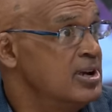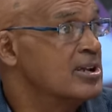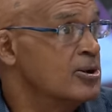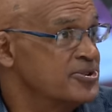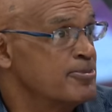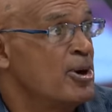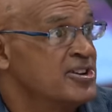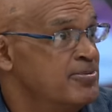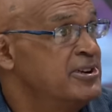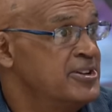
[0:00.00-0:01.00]
in closer
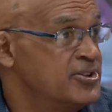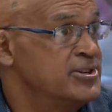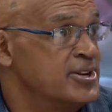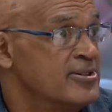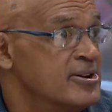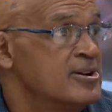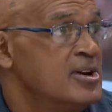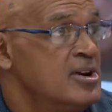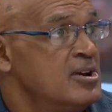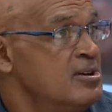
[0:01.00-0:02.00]
proximity to each other
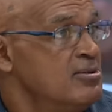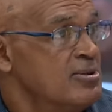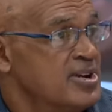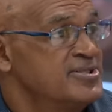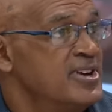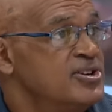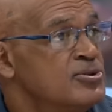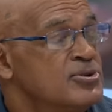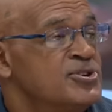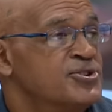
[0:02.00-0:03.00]
because they
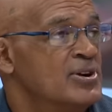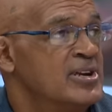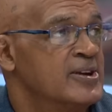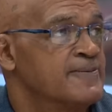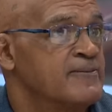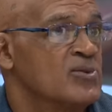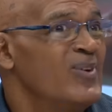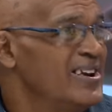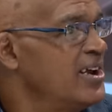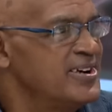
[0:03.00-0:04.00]
usually,
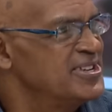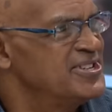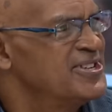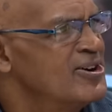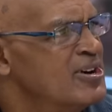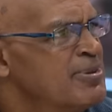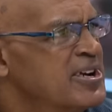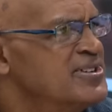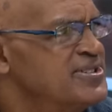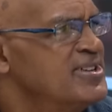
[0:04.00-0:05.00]
well, not necessarily,
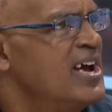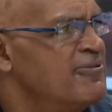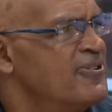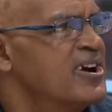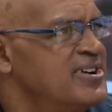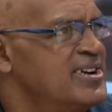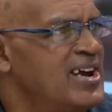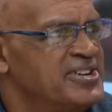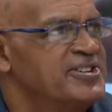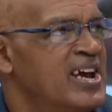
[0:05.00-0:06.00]
because I forget that
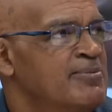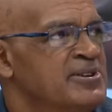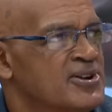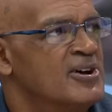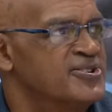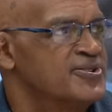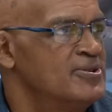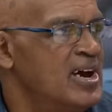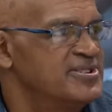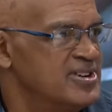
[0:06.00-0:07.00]
Ashenheim is
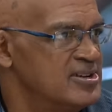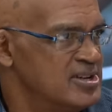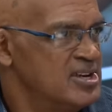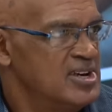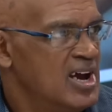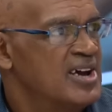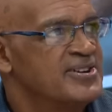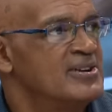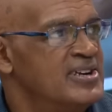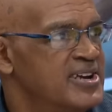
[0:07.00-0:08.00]
also has a
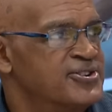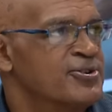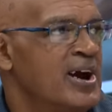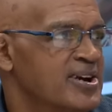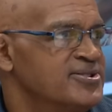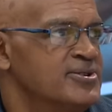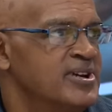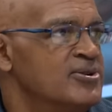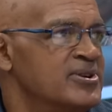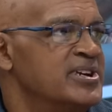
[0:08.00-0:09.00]
as a late track, so
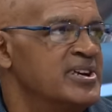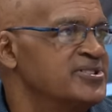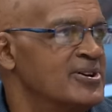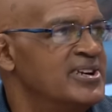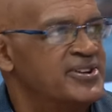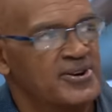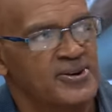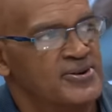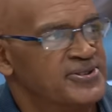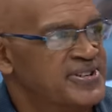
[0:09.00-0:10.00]
they don't need necessarily to go
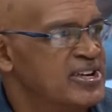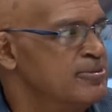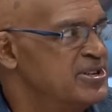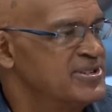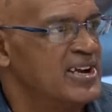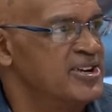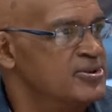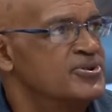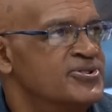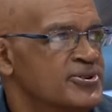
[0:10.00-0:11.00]
down to Stadium East like they
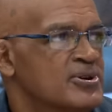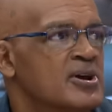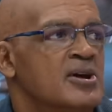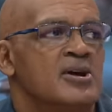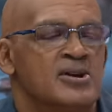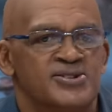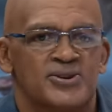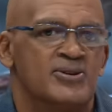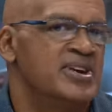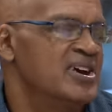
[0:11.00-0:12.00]
used to. Yes.
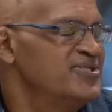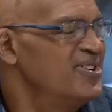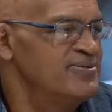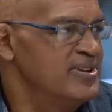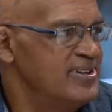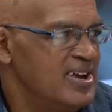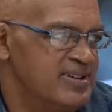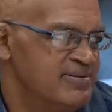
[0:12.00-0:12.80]
So yeah, so it, it, it,